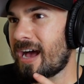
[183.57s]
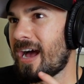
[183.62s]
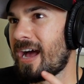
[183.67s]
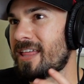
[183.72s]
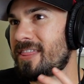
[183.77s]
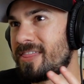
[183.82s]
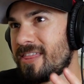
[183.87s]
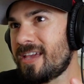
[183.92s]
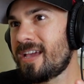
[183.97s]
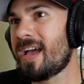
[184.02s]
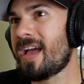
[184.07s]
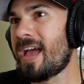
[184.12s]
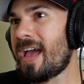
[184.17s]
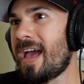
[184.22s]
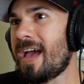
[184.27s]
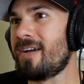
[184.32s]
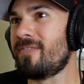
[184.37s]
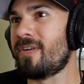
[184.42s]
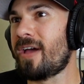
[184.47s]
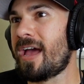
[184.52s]
I think I
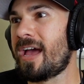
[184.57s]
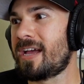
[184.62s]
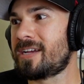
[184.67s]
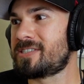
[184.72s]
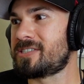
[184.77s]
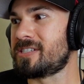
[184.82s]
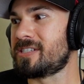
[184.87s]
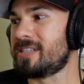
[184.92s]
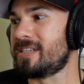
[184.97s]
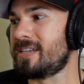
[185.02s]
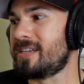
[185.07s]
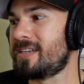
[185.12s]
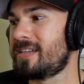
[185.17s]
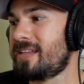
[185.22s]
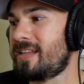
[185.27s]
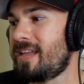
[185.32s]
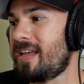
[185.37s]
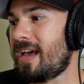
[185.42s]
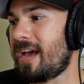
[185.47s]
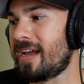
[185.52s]
have, actually.
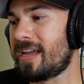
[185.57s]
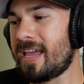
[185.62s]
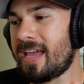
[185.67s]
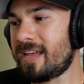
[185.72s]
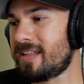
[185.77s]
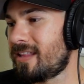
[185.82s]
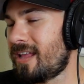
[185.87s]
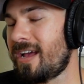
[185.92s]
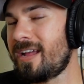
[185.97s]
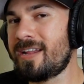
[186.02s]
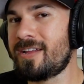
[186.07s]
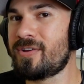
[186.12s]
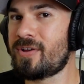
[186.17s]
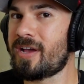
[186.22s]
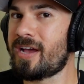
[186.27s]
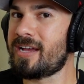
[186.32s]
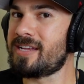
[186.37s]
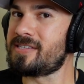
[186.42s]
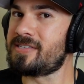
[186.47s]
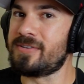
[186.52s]
I can't lie to you
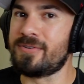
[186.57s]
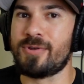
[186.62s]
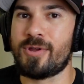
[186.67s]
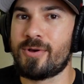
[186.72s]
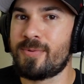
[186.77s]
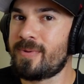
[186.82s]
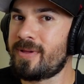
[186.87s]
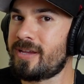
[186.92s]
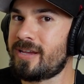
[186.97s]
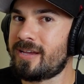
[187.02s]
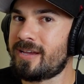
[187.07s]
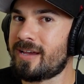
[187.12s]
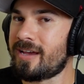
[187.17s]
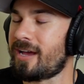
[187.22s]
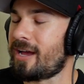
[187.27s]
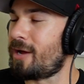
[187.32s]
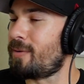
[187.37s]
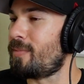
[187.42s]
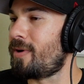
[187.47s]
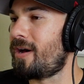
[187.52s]
guys. You know me.
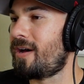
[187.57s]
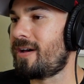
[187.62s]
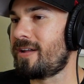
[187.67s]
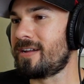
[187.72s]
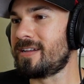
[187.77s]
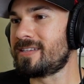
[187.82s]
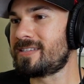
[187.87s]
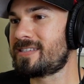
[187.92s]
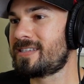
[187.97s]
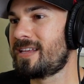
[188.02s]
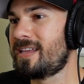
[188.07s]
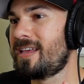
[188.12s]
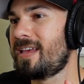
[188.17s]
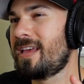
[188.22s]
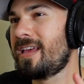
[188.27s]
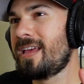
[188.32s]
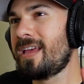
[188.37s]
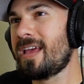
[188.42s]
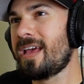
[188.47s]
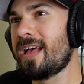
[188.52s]
I'm honest.
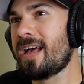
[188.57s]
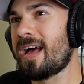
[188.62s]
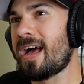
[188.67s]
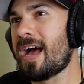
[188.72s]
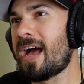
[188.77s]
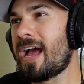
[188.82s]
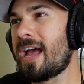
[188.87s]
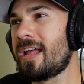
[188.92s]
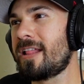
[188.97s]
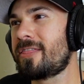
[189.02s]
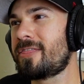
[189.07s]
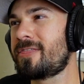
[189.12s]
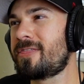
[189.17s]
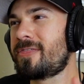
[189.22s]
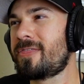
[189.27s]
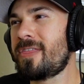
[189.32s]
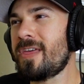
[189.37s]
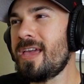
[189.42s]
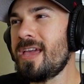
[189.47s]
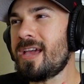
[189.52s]
I
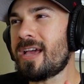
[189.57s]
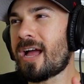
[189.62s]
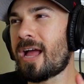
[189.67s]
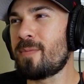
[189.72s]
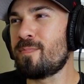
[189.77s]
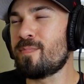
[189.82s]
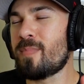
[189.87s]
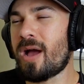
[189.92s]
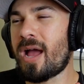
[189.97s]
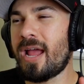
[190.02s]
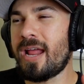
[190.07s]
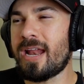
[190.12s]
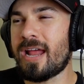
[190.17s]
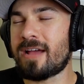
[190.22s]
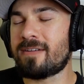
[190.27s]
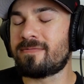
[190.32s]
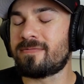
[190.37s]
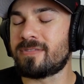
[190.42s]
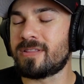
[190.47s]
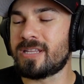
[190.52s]
think I might
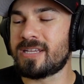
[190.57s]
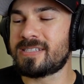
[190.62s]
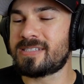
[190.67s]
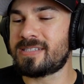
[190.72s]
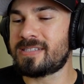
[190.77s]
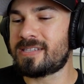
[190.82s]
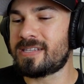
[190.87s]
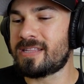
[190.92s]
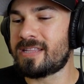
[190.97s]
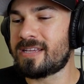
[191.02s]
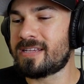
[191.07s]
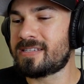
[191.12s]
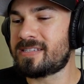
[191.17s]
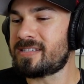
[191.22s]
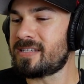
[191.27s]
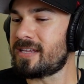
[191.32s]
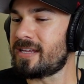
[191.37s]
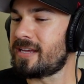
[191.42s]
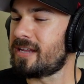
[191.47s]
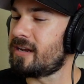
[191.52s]
have listened to
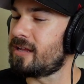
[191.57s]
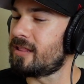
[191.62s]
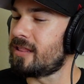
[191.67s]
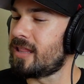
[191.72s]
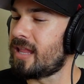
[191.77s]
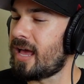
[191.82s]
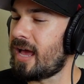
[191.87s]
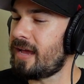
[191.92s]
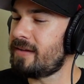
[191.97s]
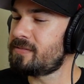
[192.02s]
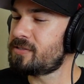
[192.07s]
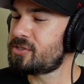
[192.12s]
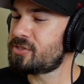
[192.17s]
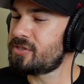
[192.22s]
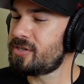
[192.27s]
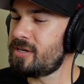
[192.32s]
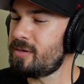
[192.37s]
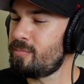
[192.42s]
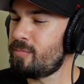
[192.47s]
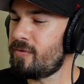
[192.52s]
this in a live
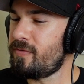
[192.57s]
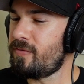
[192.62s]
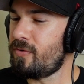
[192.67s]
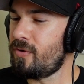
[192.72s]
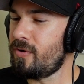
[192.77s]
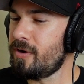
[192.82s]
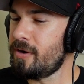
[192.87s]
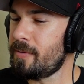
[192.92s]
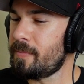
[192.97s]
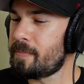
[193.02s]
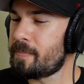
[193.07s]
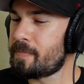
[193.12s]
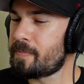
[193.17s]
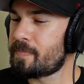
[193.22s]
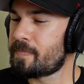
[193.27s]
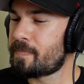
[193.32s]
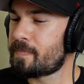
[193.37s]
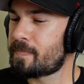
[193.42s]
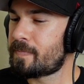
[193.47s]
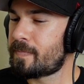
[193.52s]
stream before.
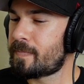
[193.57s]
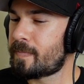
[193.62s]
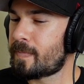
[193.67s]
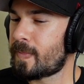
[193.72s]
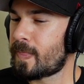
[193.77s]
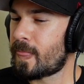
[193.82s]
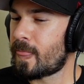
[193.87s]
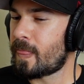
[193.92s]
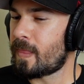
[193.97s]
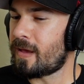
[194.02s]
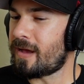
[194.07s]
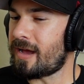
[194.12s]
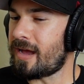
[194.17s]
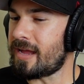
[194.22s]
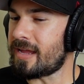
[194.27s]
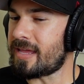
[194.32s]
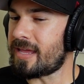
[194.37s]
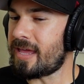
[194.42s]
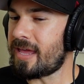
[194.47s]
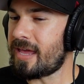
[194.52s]

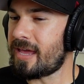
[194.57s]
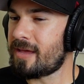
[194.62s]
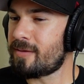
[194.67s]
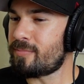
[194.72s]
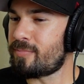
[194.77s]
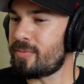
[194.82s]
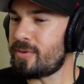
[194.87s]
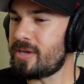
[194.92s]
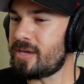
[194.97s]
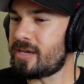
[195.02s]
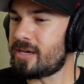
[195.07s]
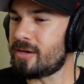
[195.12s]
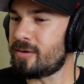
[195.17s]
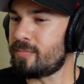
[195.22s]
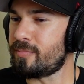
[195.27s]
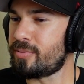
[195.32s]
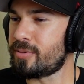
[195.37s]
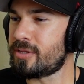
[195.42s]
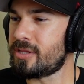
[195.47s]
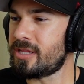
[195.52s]
I can't be
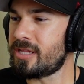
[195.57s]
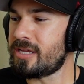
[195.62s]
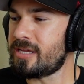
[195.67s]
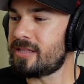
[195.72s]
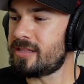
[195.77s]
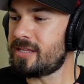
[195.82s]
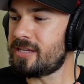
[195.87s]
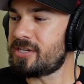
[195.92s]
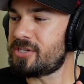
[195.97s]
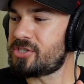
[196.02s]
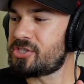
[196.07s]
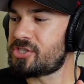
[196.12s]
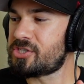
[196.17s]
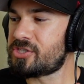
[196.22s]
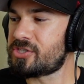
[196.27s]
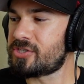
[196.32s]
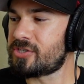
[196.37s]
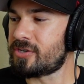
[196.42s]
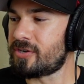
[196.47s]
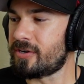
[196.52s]
completely
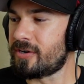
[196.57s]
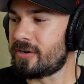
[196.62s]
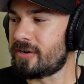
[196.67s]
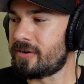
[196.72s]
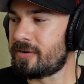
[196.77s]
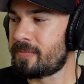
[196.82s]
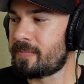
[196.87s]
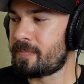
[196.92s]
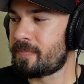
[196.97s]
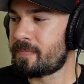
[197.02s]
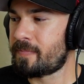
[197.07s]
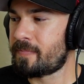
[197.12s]
sure.